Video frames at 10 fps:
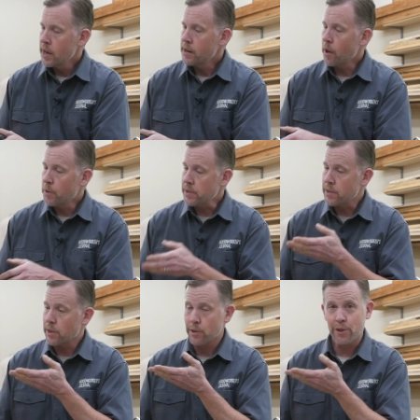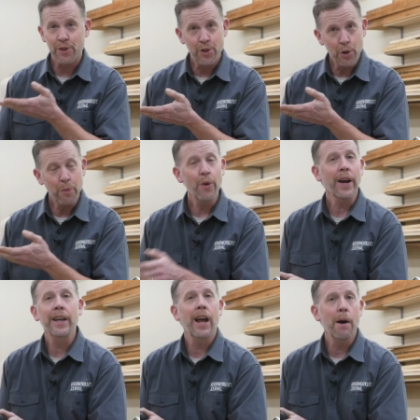Now this is a super
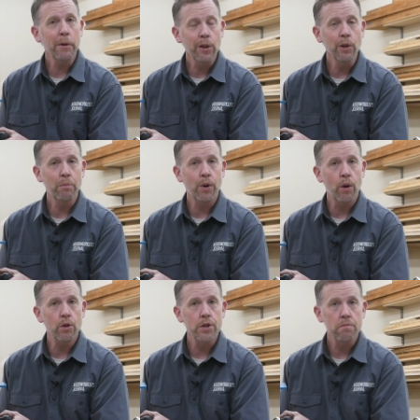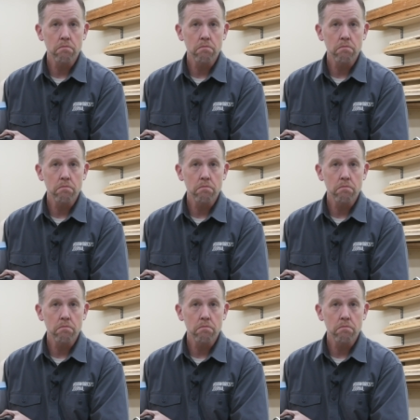economical approach